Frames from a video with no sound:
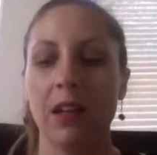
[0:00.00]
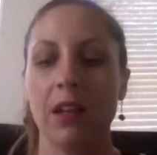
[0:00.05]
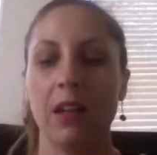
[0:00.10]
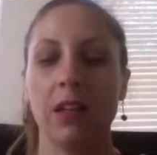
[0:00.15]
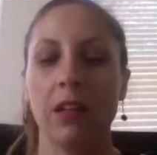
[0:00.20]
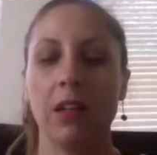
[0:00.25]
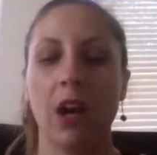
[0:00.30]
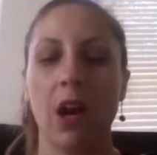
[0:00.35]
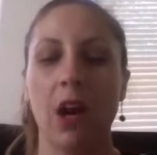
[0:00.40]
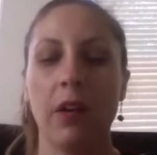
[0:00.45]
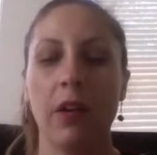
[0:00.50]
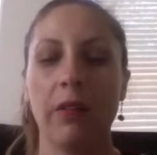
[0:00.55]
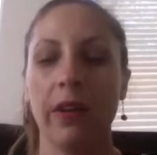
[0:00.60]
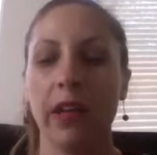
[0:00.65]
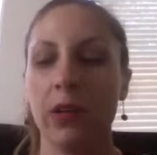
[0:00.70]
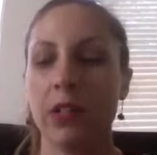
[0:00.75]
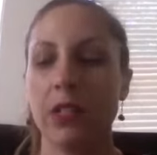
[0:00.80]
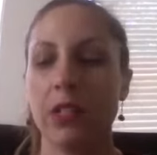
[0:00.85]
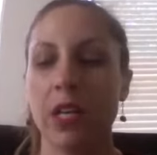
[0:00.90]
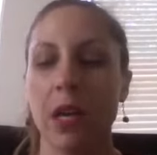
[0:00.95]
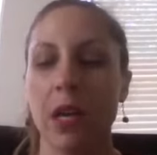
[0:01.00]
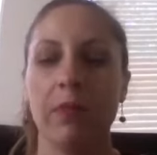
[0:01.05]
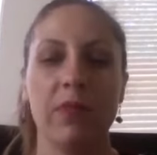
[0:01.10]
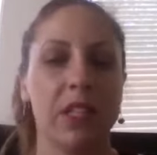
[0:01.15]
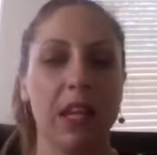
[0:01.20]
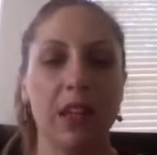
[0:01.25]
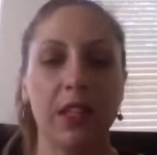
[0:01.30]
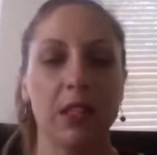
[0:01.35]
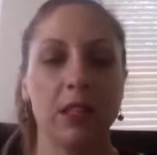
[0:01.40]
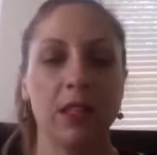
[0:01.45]
carving out a time of
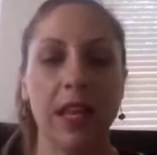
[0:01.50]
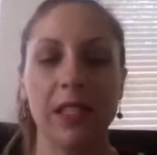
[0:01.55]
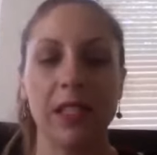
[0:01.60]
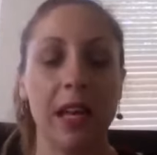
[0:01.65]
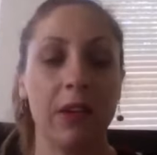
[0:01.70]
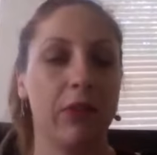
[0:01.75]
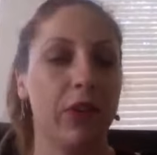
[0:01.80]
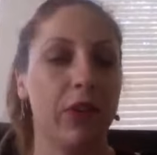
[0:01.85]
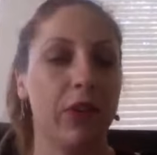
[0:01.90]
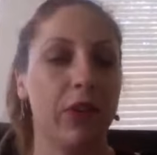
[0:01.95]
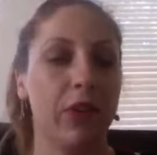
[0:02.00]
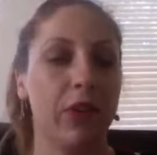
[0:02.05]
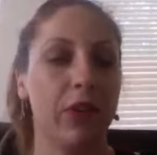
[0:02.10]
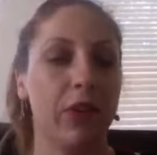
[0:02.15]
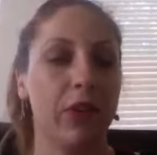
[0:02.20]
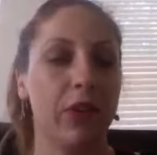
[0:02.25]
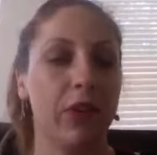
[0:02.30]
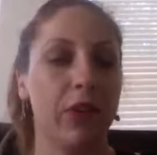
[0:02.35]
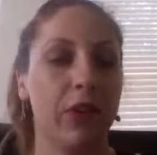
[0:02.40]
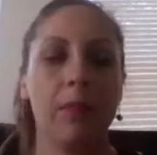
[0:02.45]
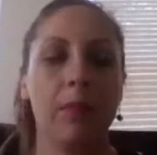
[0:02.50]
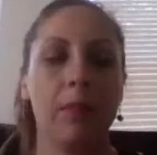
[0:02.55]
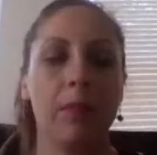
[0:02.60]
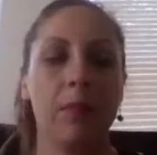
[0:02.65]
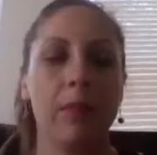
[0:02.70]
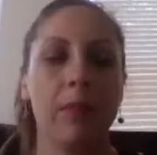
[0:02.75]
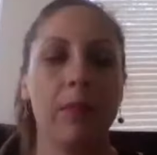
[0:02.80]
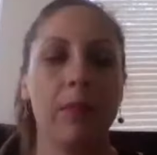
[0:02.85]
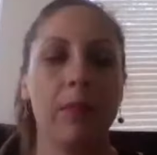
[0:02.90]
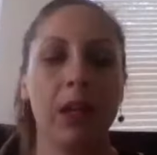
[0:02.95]
the day that's set aside for your
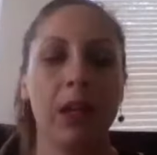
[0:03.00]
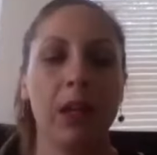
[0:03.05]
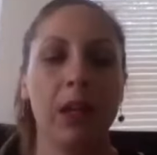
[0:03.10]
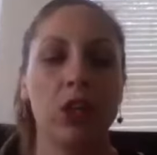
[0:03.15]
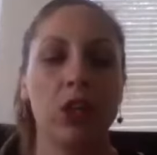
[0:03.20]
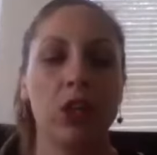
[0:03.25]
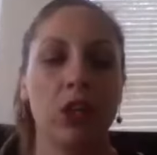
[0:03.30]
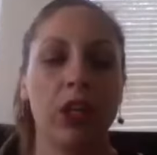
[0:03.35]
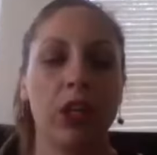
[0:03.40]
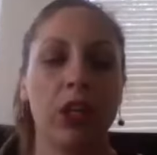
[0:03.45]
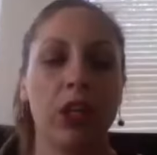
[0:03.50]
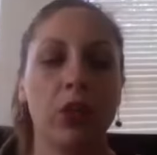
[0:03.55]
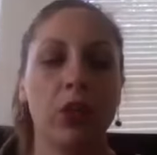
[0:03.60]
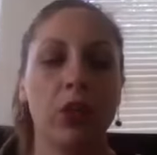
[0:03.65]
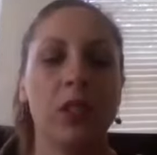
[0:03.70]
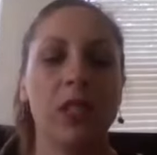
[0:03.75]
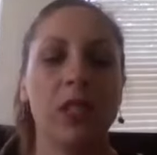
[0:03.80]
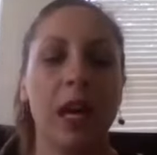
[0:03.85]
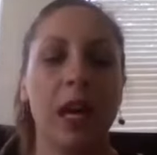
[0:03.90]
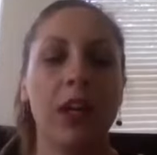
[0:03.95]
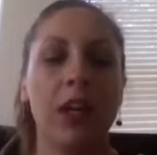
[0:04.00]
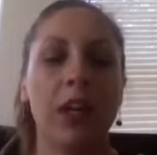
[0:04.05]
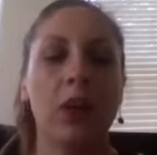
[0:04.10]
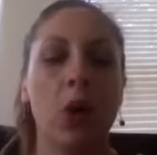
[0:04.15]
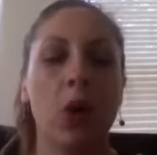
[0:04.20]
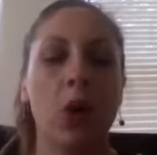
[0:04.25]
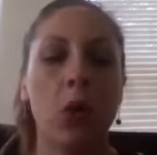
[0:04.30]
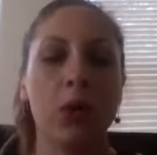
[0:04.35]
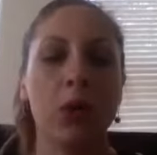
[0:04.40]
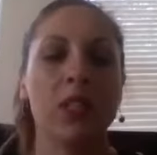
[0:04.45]
work. Making sure
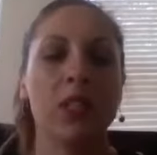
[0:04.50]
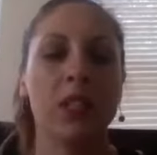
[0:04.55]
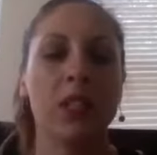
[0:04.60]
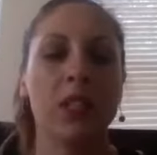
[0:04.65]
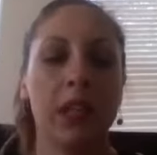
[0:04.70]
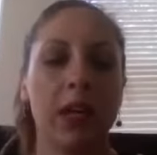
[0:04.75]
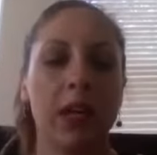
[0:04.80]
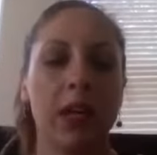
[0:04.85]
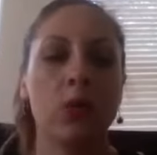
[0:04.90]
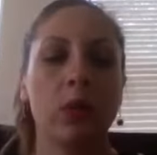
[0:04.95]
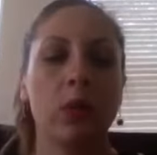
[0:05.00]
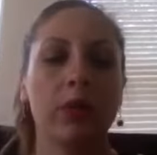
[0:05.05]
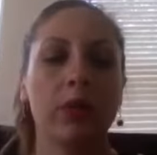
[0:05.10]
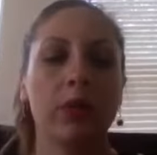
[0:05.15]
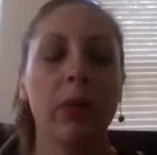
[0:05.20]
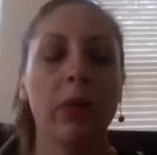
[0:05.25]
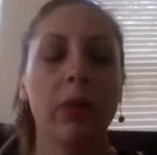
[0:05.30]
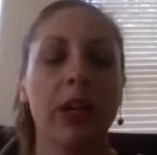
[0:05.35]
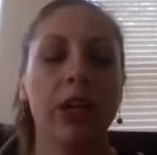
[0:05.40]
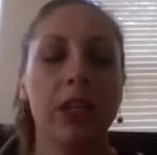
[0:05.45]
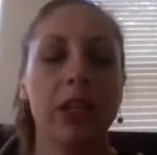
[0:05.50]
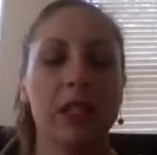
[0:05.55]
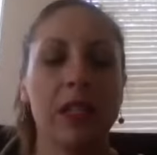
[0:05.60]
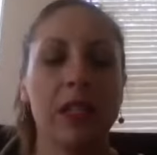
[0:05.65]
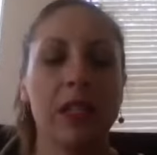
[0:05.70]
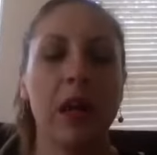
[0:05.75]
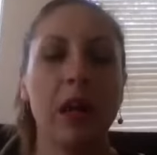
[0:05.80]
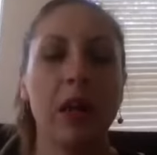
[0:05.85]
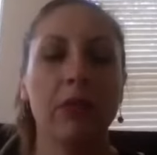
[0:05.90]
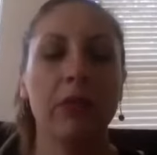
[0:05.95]
you set your own schedule
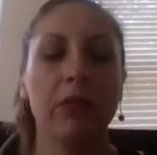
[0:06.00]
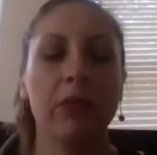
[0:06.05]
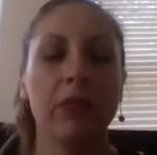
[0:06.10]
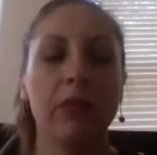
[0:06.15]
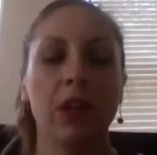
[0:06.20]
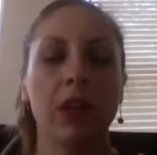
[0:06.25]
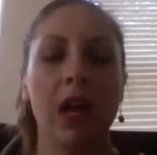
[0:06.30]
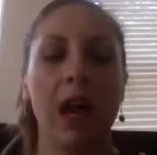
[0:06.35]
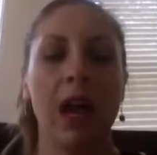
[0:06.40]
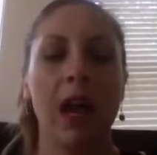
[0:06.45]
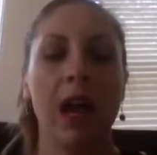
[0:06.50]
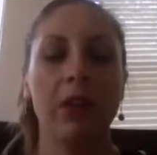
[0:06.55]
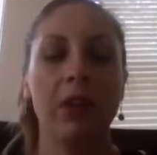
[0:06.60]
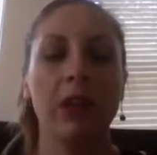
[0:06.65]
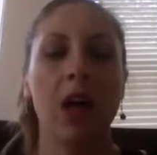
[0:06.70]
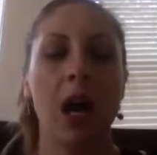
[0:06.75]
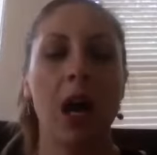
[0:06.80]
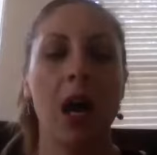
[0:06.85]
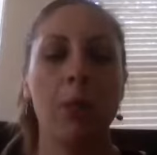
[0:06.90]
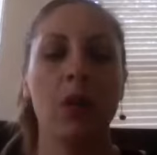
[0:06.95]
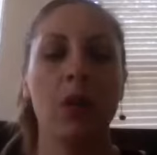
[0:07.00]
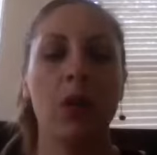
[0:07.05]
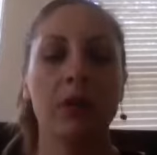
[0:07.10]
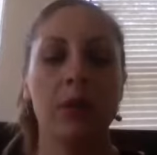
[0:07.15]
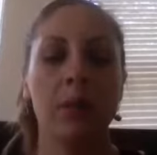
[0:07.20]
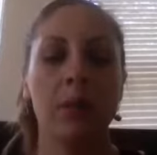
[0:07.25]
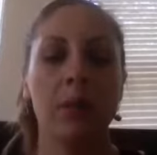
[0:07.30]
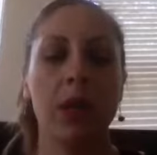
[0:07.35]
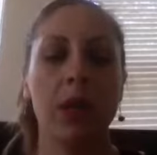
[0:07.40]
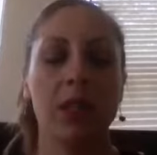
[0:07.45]
for yourself. You'll have a lot more
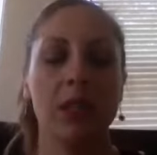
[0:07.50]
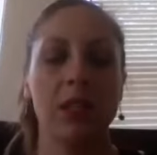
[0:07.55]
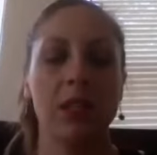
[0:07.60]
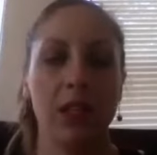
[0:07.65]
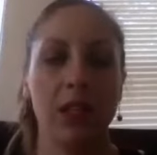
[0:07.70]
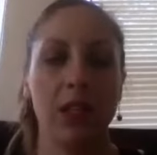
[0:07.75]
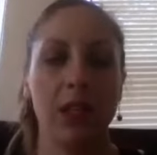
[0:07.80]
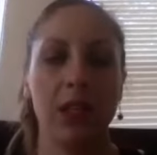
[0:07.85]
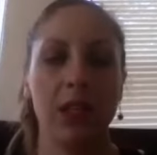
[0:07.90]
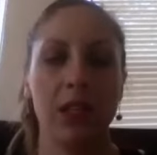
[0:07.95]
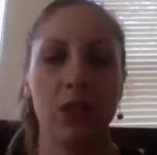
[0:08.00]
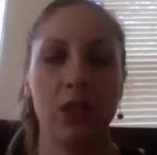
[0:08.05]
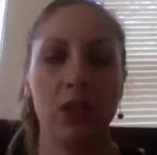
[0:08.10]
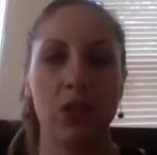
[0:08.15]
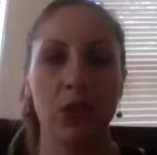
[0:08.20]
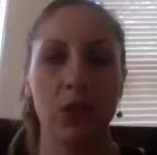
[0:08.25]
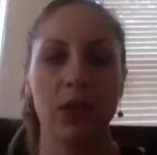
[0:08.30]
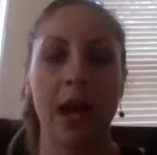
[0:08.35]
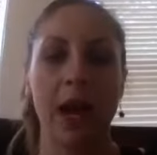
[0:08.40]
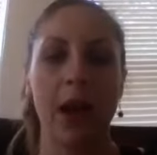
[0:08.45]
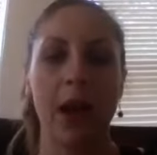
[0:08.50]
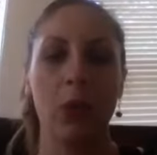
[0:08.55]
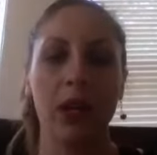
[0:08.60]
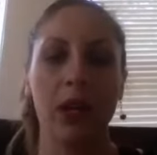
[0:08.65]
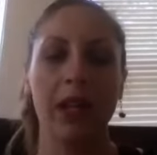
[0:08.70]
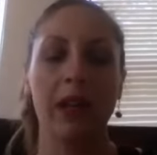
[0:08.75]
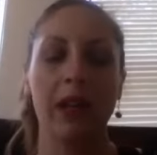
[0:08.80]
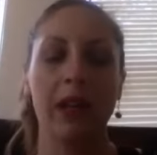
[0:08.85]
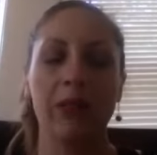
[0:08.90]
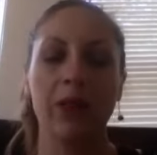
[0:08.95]
responsibility to do that
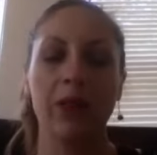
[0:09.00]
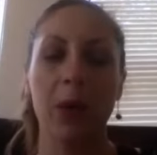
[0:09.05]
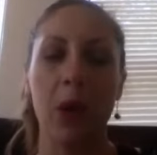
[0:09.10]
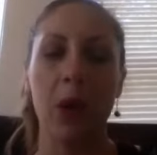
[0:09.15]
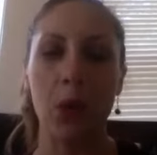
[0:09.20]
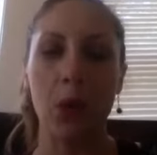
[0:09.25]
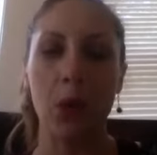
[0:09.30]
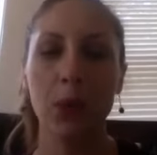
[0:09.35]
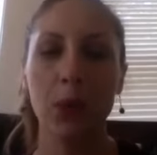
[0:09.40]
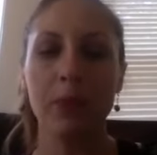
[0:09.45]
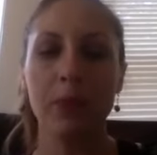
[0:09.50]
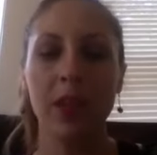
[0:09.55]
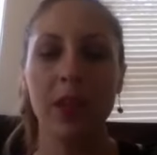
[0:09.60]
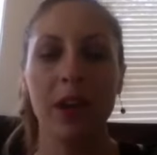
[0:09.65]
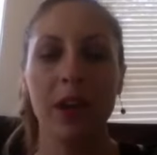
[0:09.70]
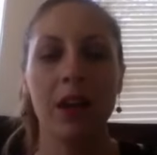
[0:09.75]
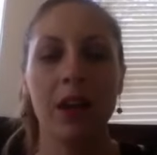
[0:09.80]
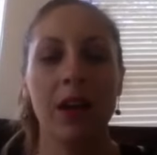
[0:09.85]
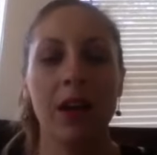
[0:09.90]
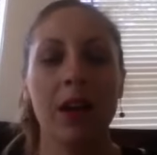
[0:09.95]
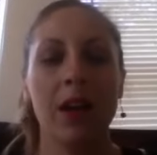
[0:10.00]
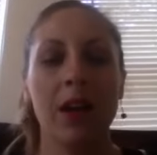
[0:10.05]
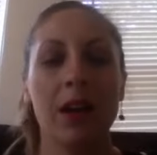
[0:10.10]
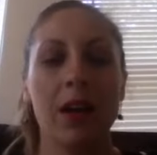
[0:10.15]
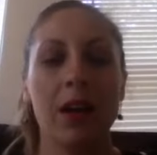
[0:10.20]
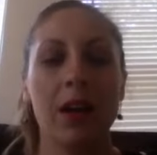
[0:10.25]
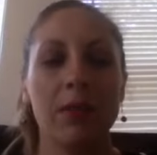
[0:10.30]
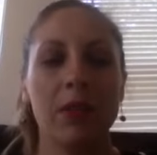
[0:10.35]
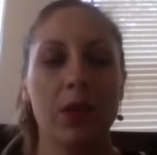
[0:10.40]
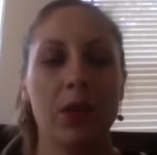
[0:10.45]
working from home.
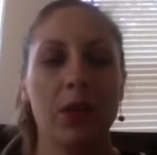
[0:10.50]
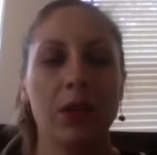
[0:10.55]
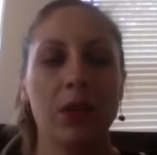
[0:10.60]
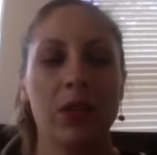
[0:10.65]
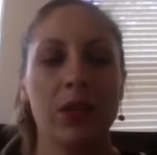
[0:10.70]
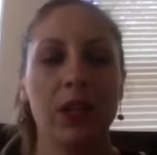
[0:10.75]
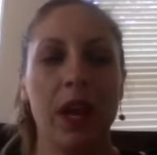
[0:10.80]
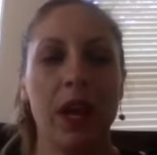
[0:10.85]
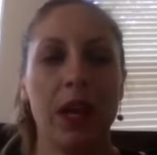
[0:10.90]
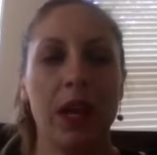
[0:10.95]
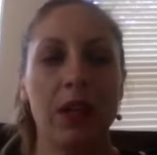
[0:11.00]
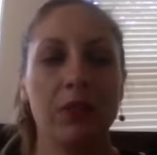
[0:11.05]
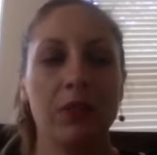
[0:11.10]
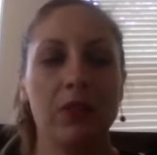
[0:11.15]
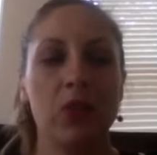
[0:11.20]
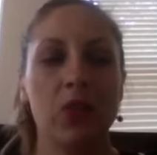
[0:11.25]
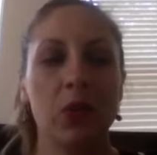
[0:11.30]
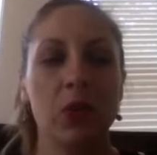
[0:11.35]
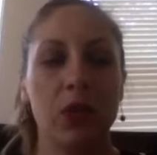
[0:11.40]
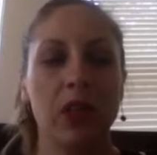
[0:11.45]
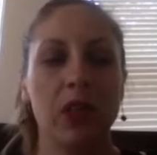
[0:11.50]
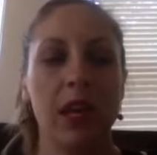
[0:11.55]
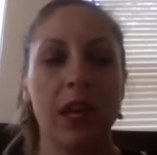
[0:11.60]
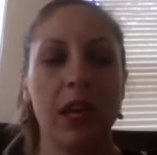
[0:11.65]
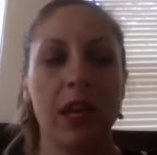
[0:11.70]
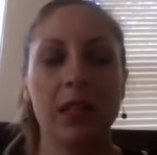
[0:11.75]
So those are kind of two things,